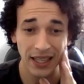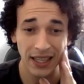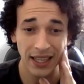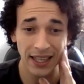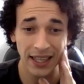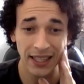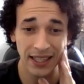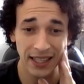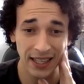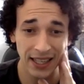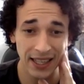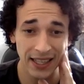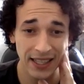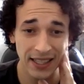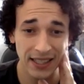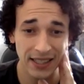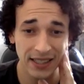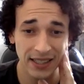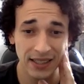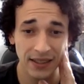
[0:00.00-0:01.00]
It
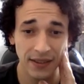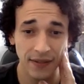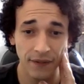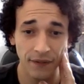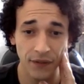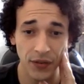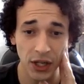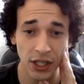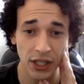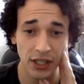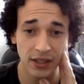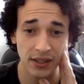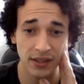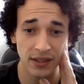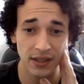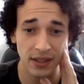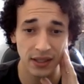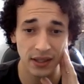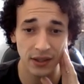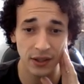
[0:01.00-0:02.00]
is
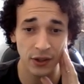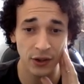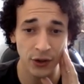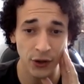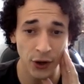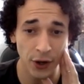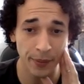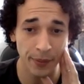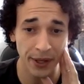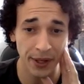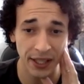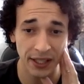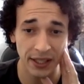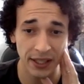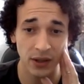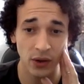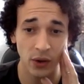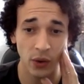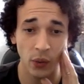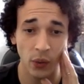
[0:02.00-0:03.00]
first determining